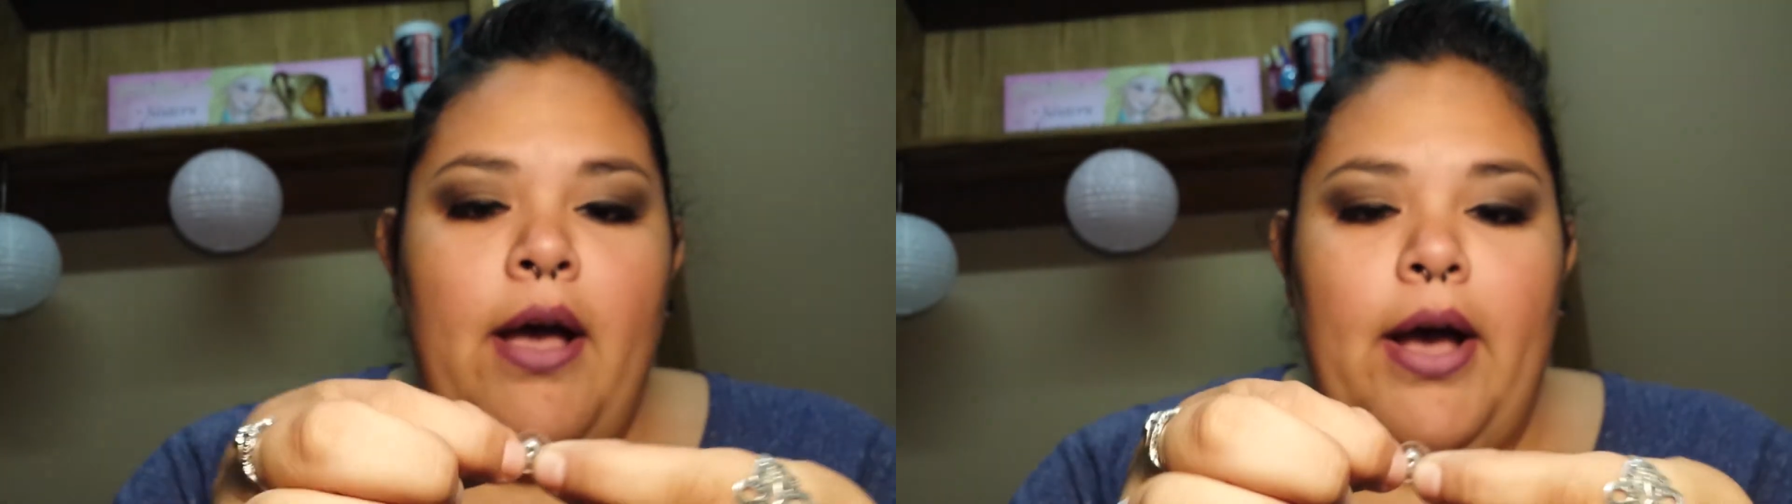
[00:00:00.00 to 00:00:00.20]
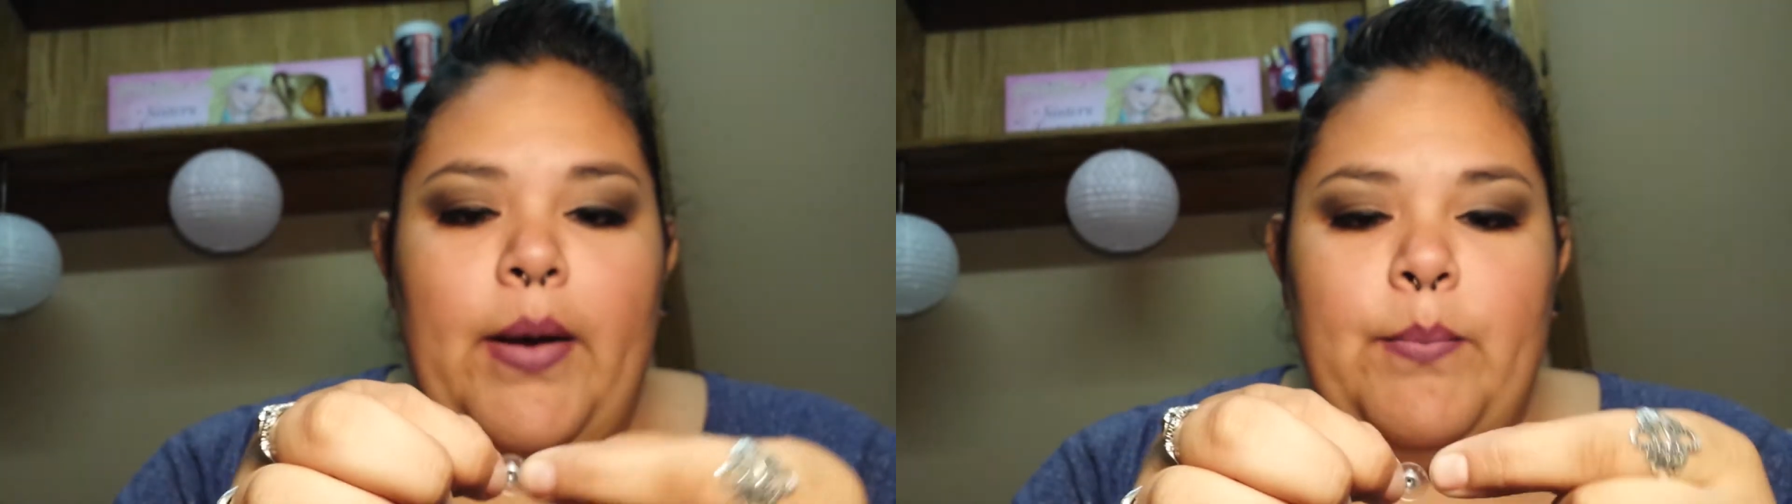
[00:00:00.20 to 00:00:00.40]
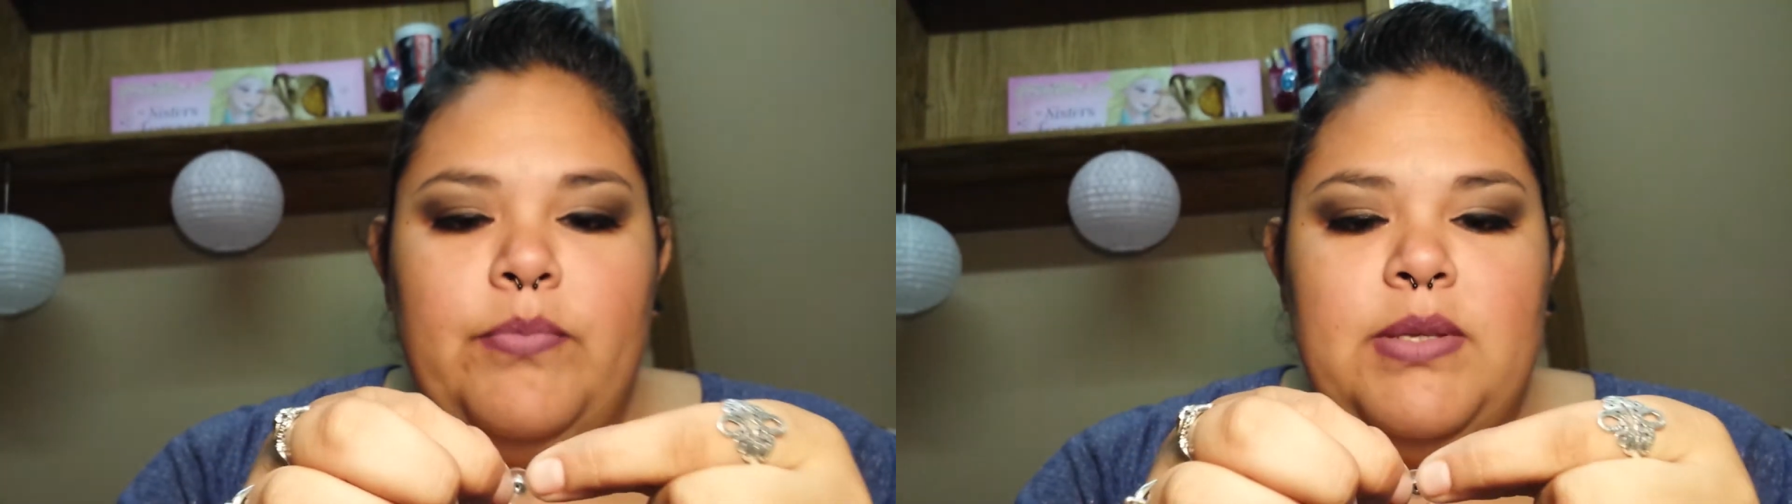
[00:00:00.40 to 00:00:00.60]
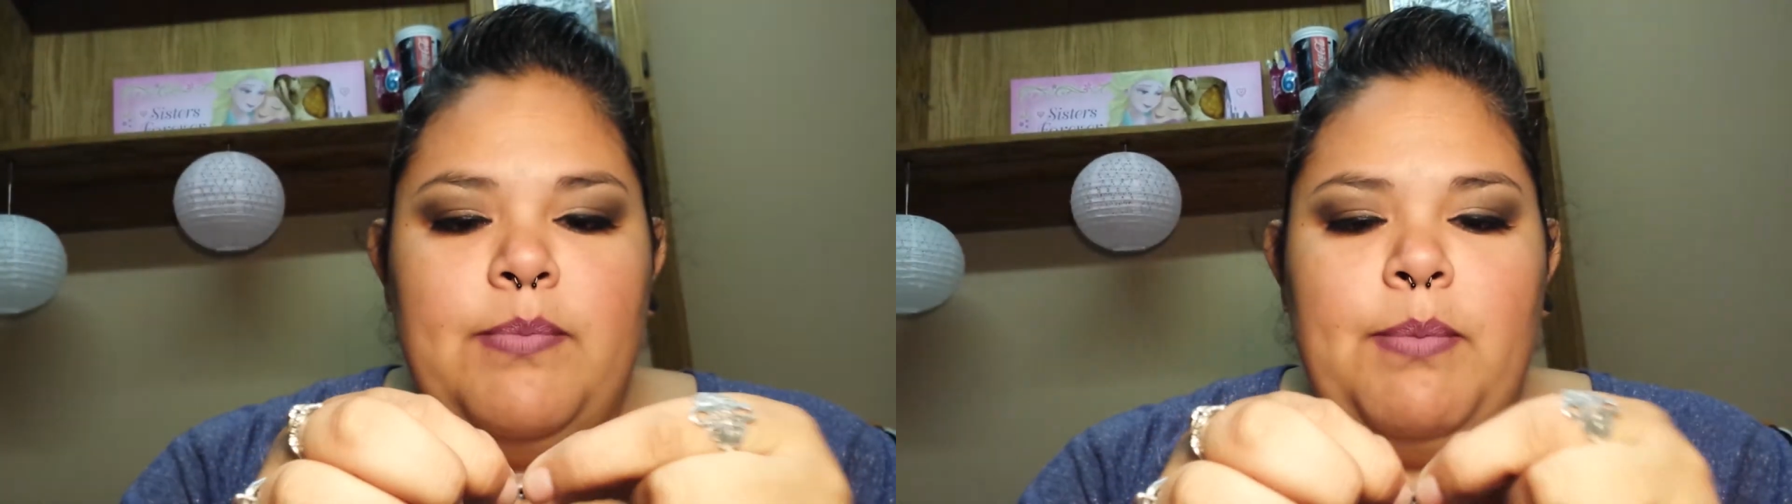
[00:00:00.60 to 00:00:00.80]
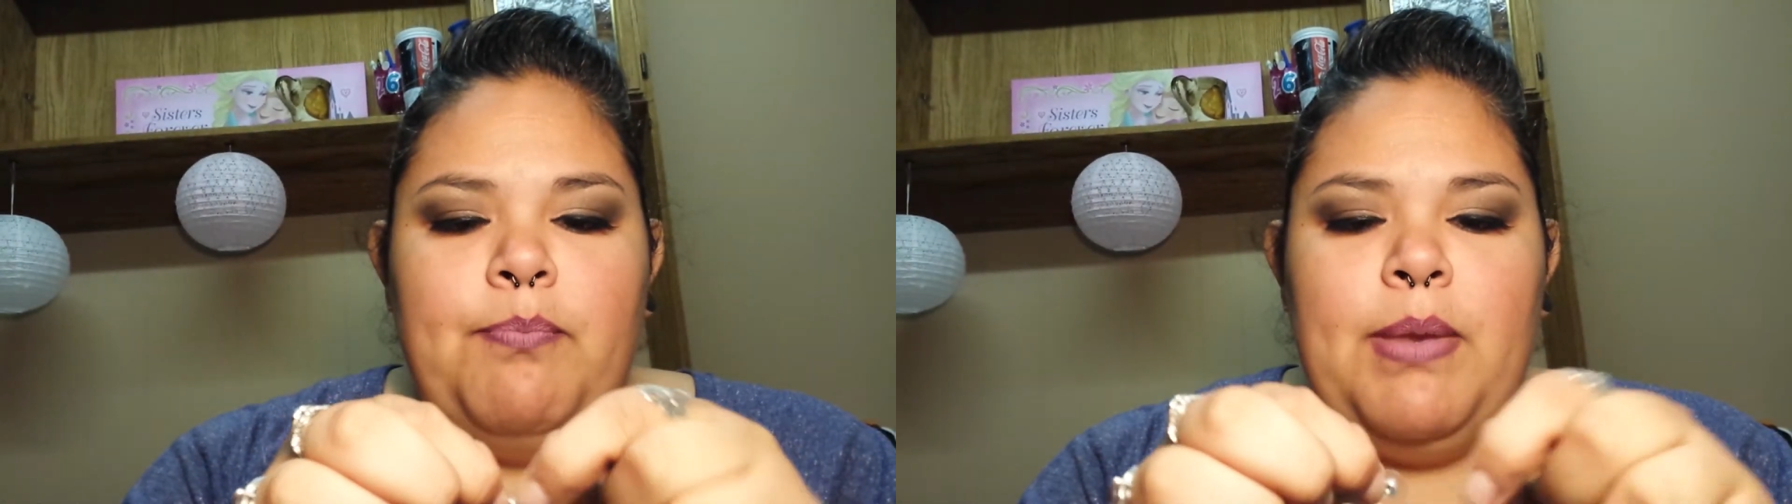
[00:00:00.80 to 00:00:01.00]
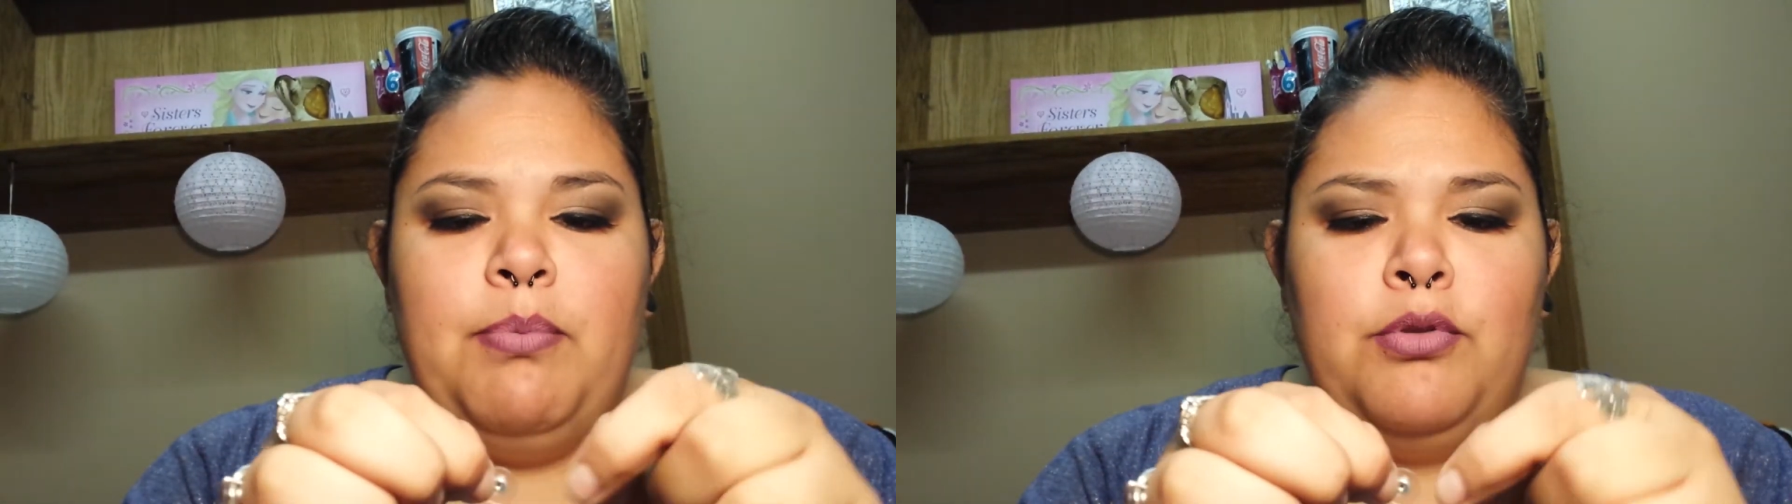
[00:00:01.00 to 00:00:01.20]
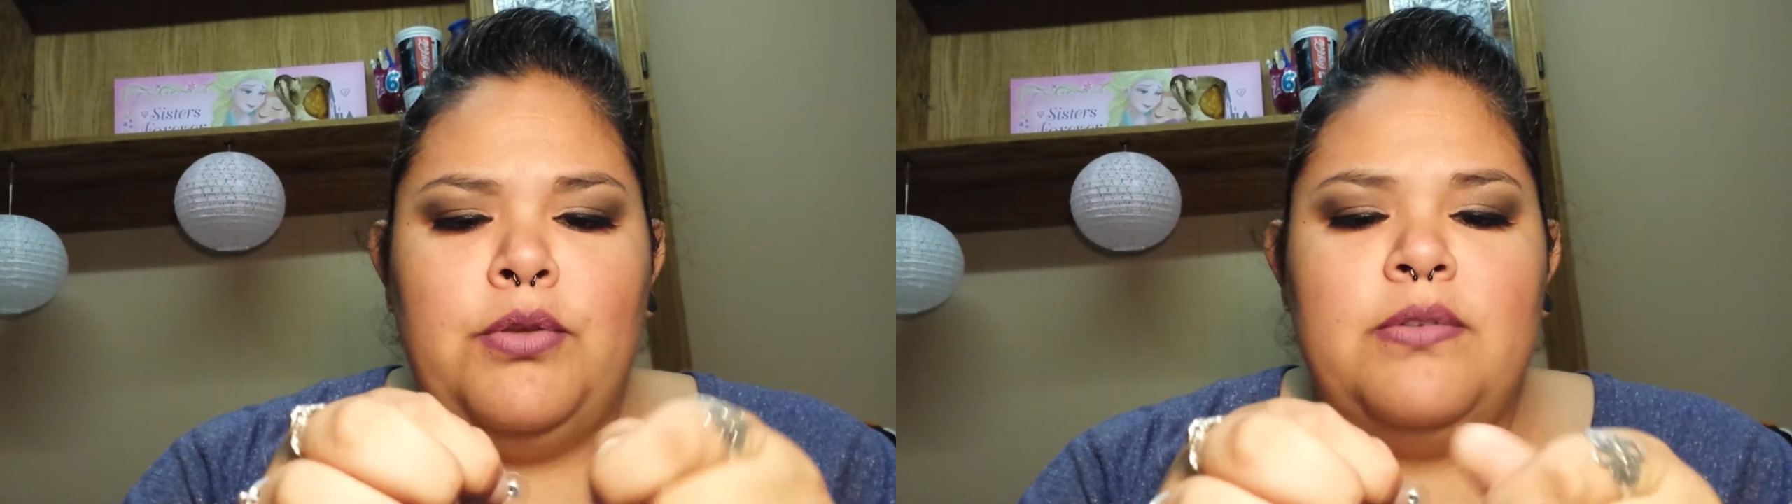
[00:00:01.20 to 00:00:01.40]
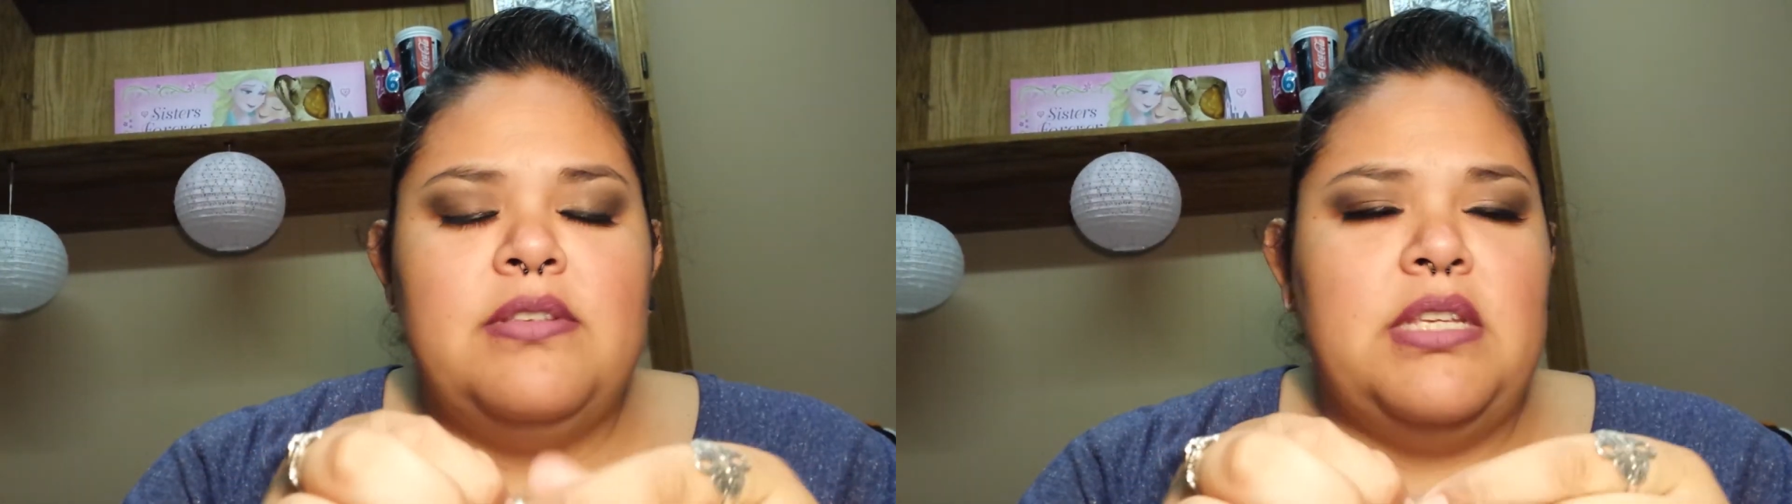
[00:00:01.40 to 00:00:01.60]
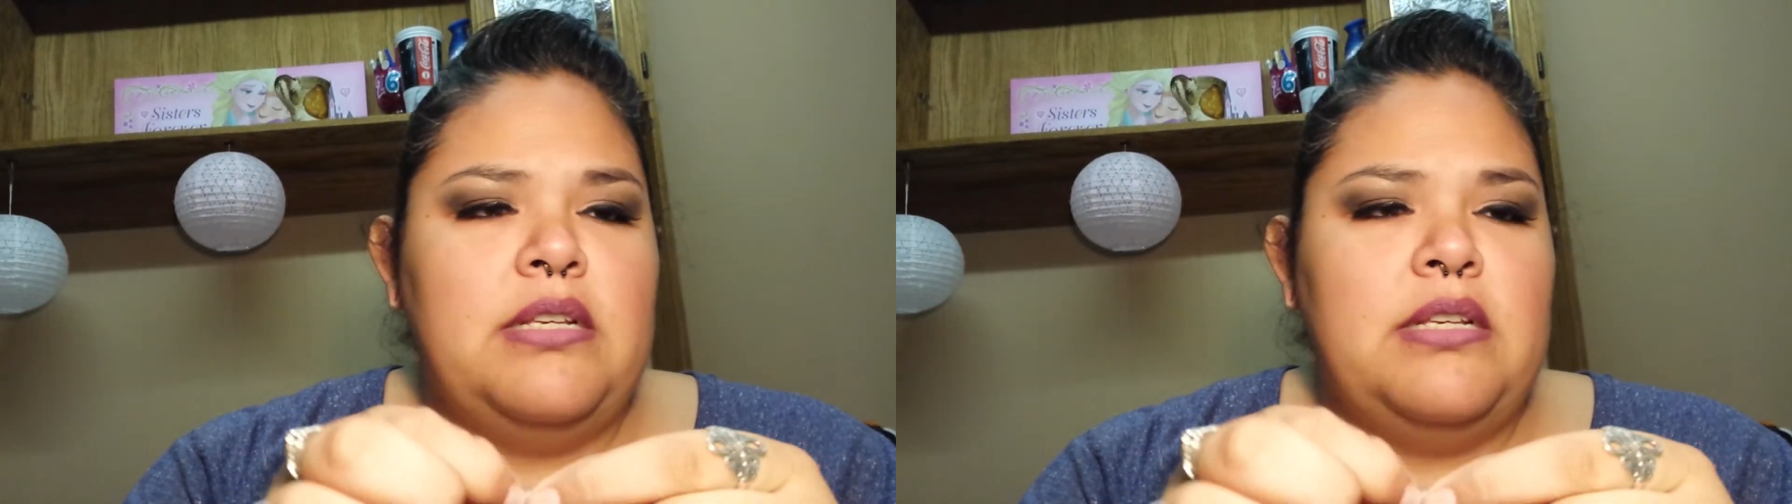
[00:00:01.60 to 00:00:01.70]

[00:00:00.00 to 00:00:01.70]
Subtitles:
Some people use